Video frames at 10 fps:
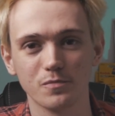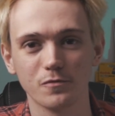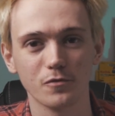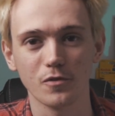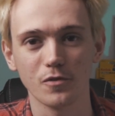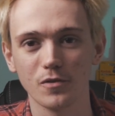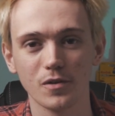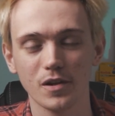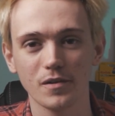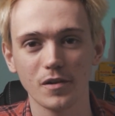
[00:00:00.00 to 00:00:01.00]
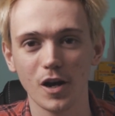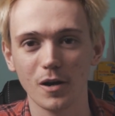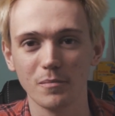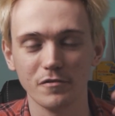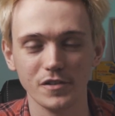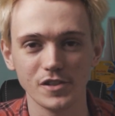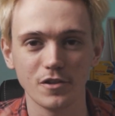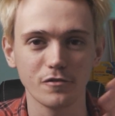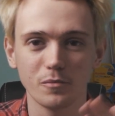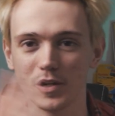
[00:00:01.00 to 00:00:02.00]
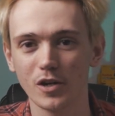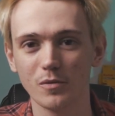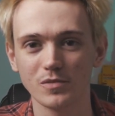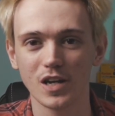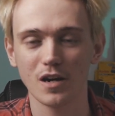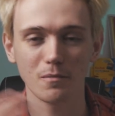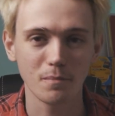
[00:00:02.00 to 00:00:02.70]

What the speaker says: for a video for my hometown.